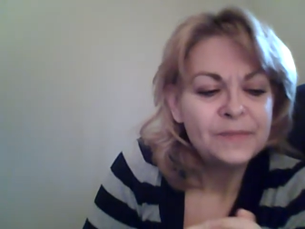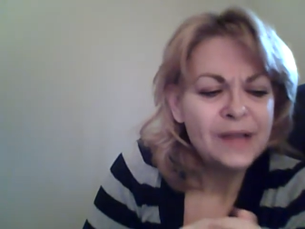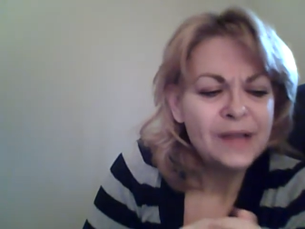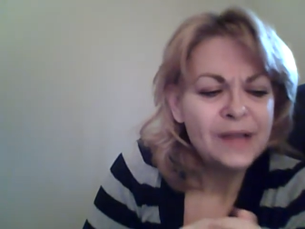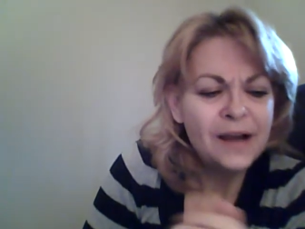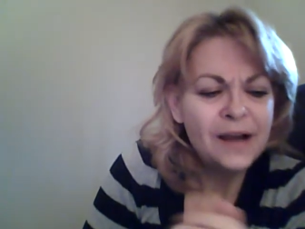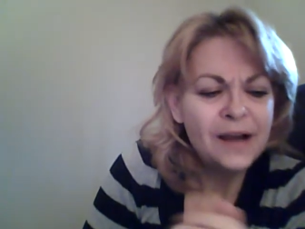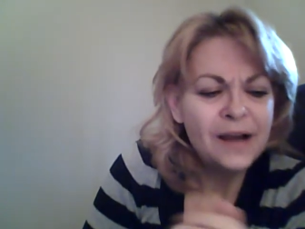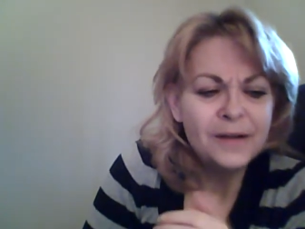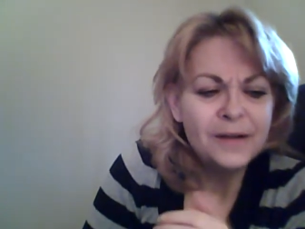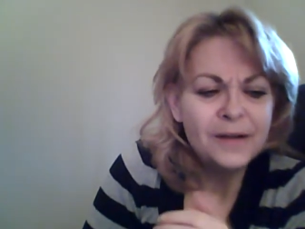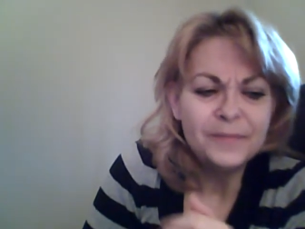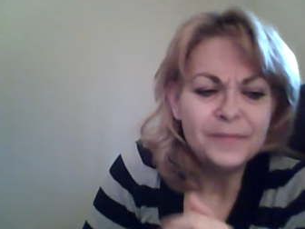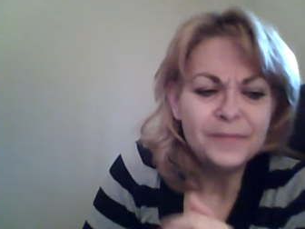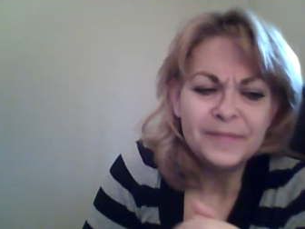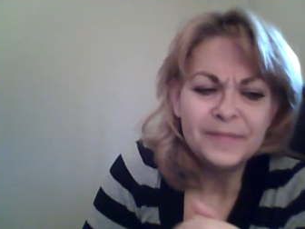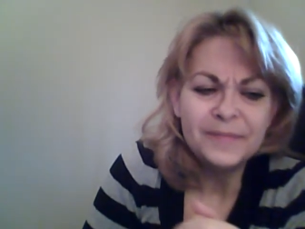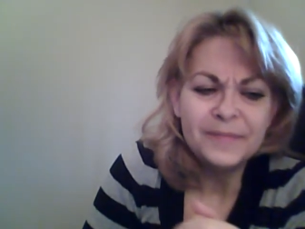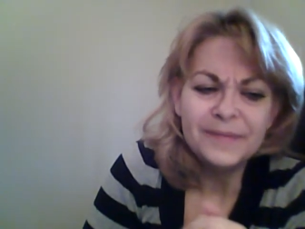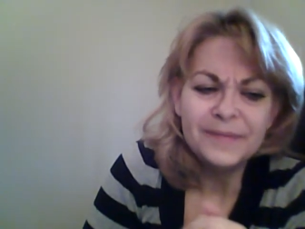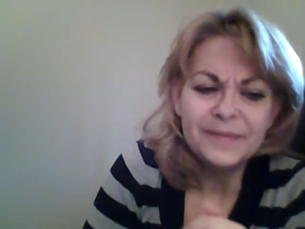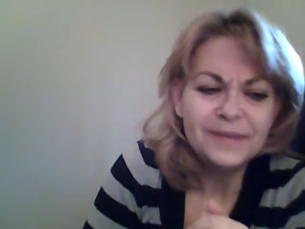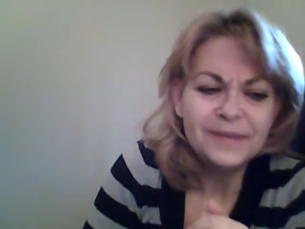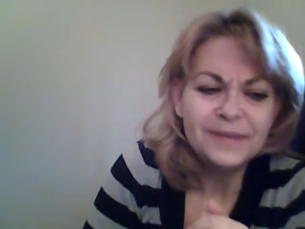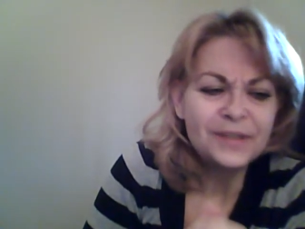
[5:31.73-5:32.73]
Um,
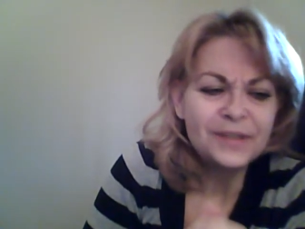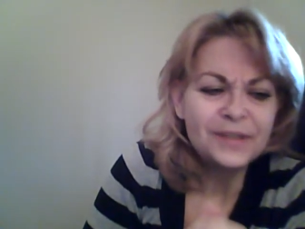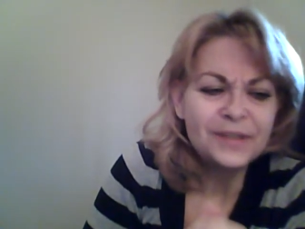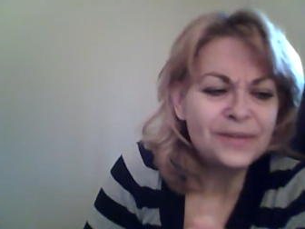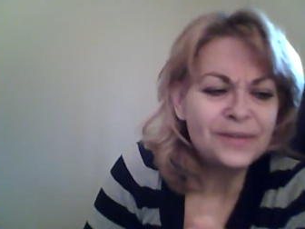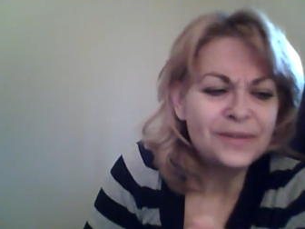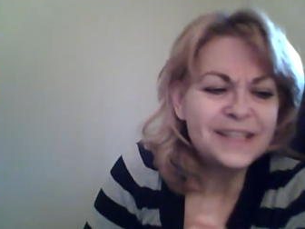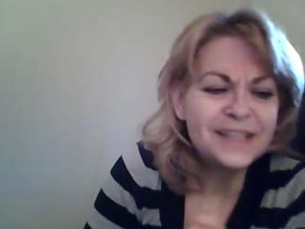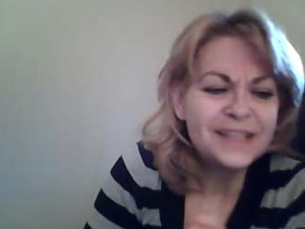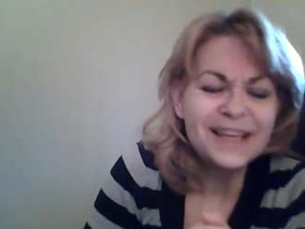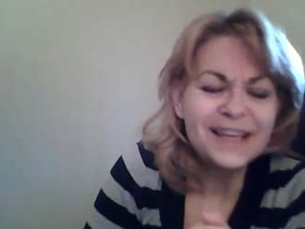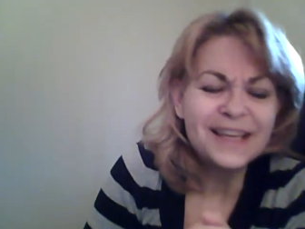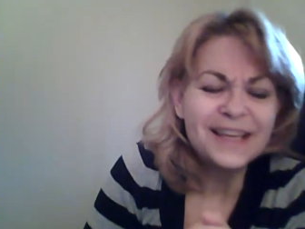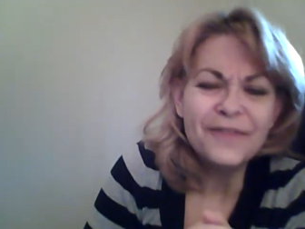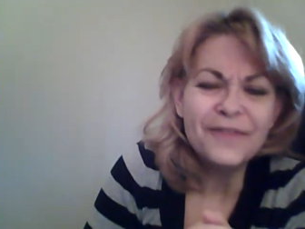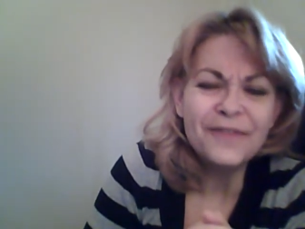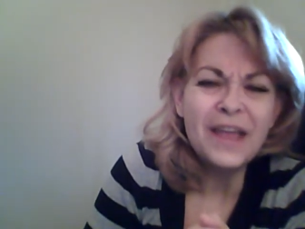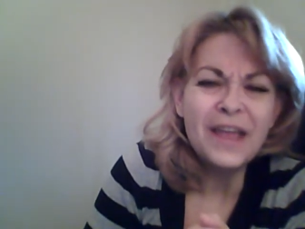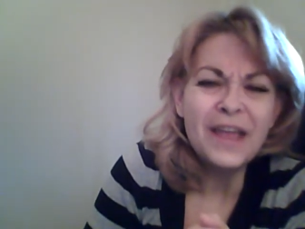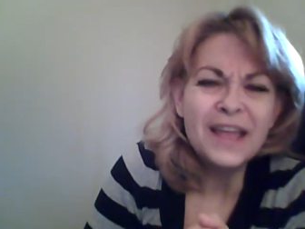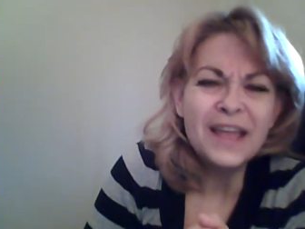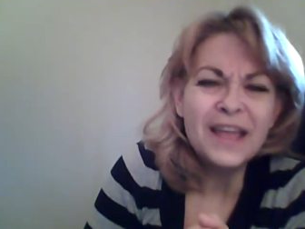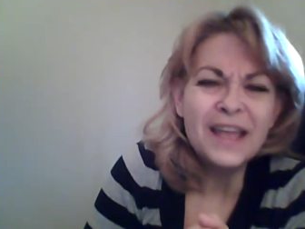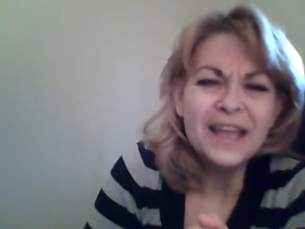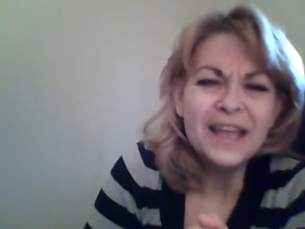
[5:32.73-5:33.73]
so it's like if
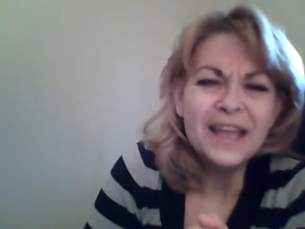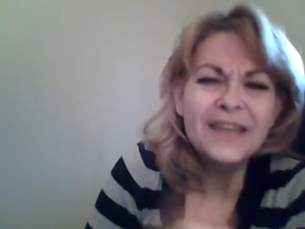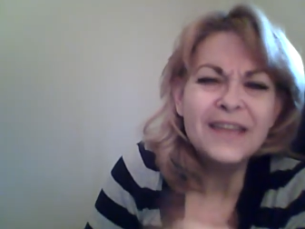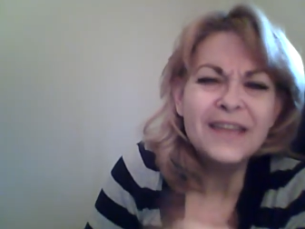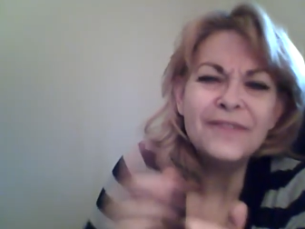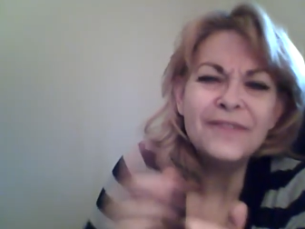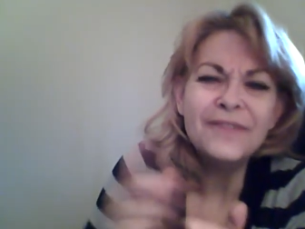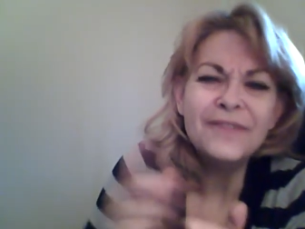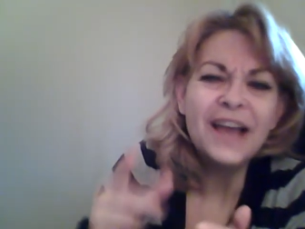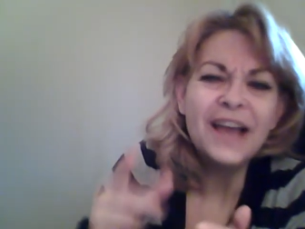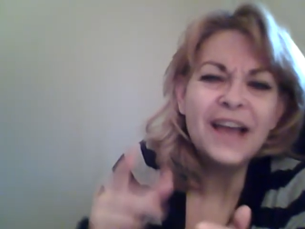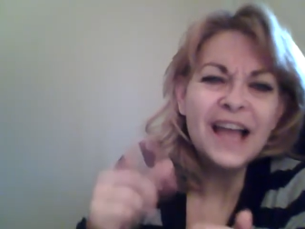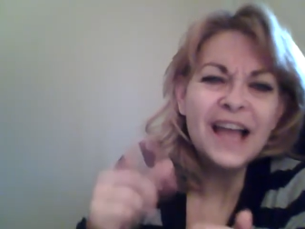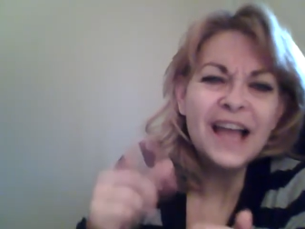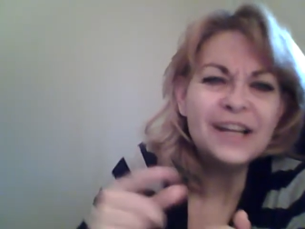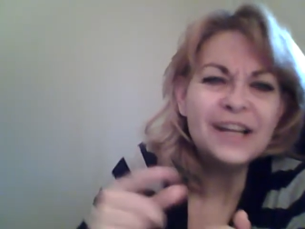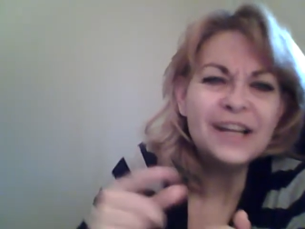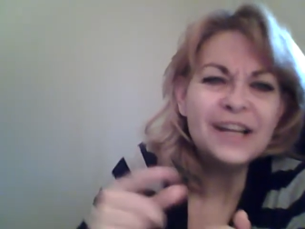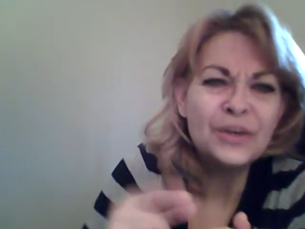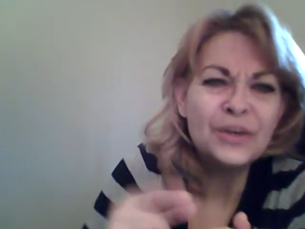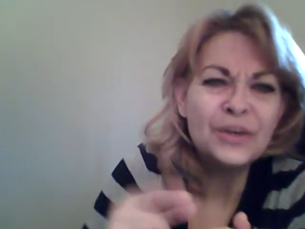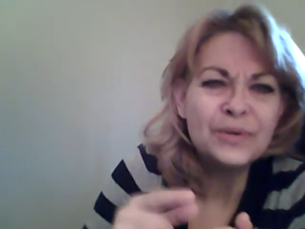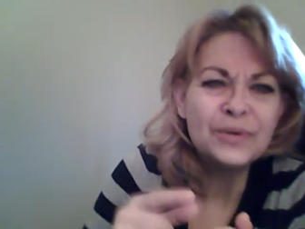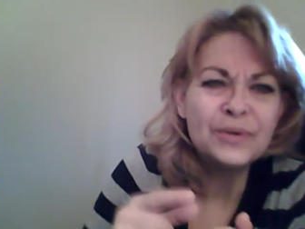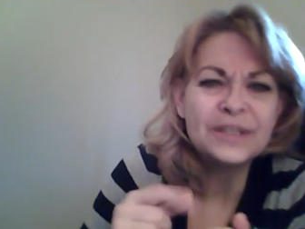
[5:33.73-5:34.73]
if you kind
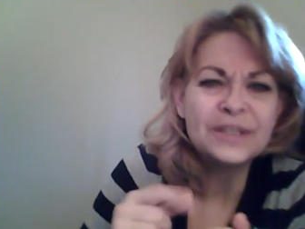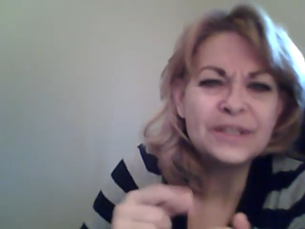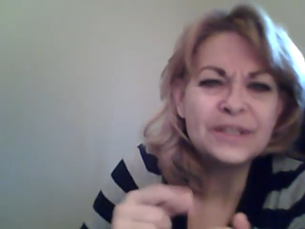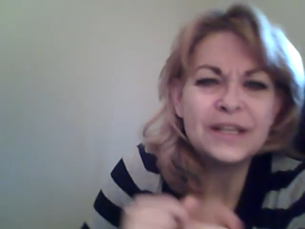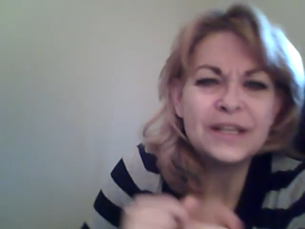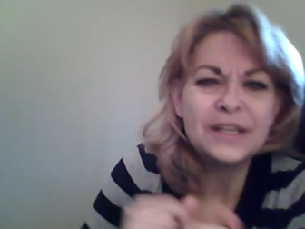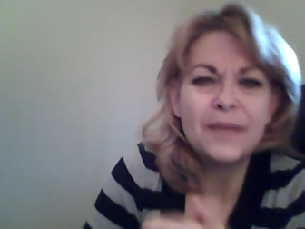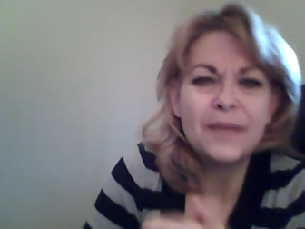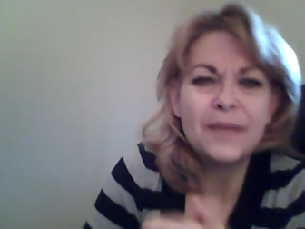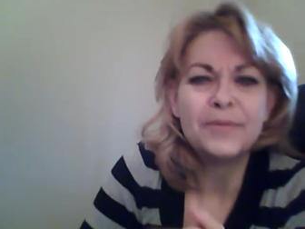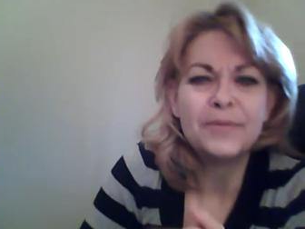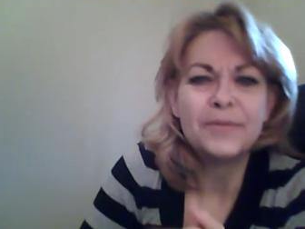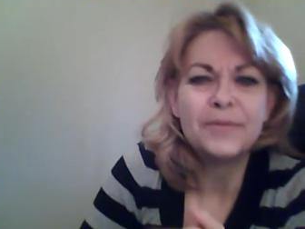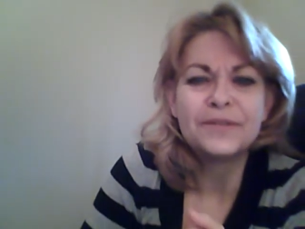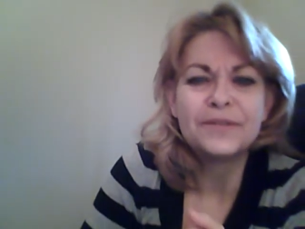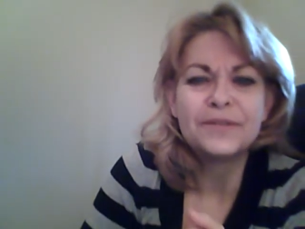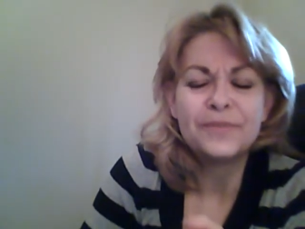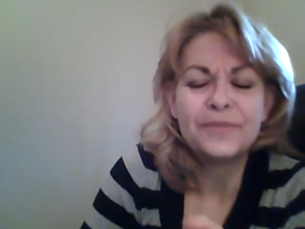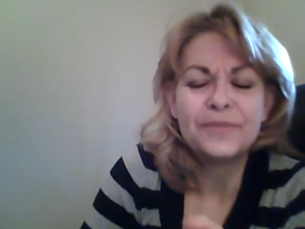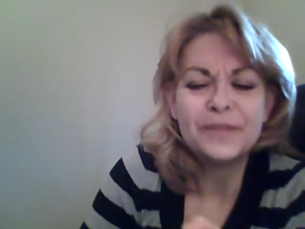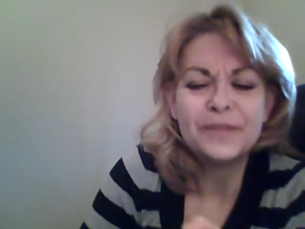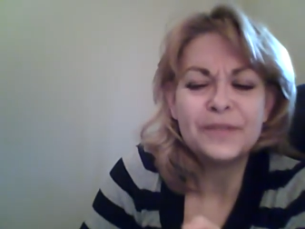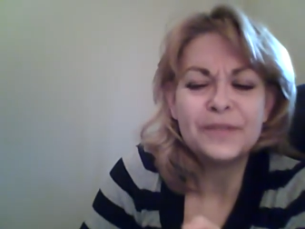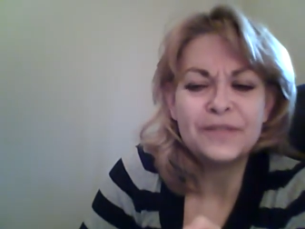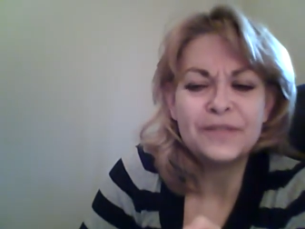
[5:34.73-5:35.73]
of notice the numbers
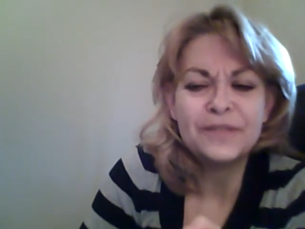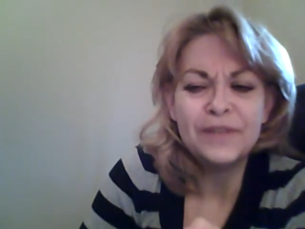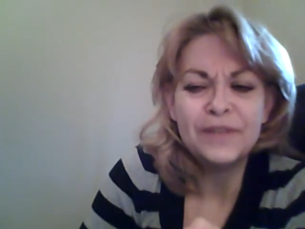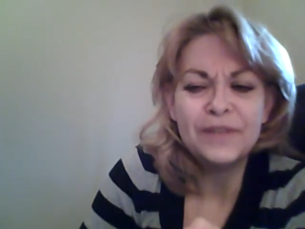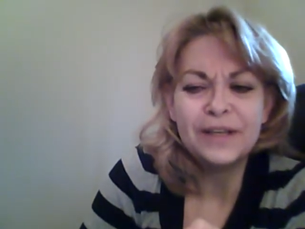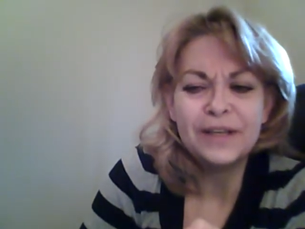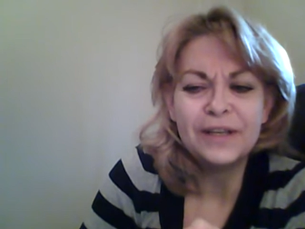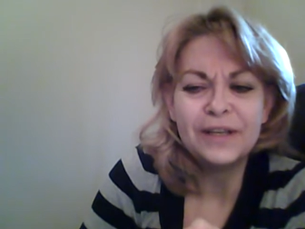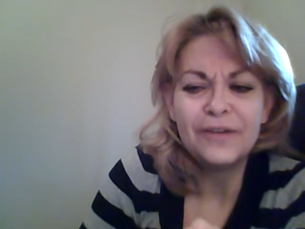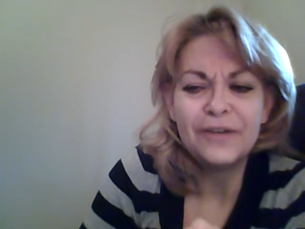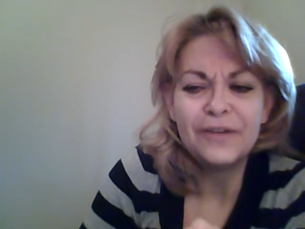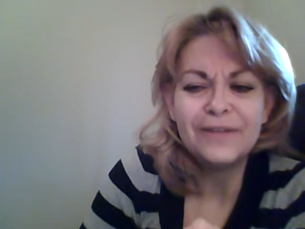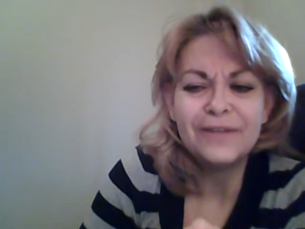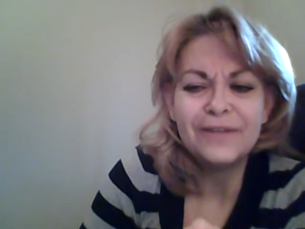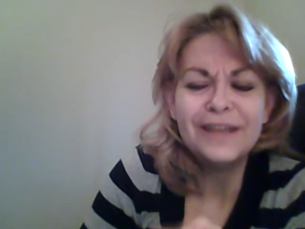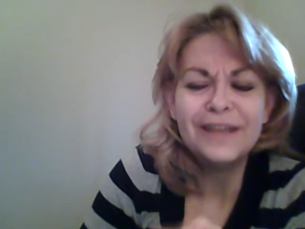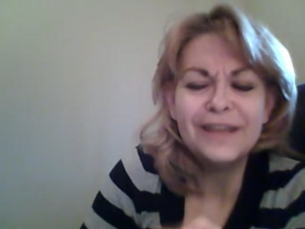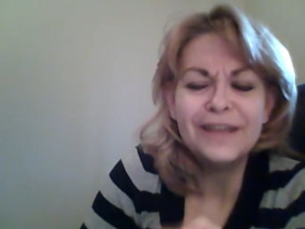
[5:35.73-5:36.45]
from this video,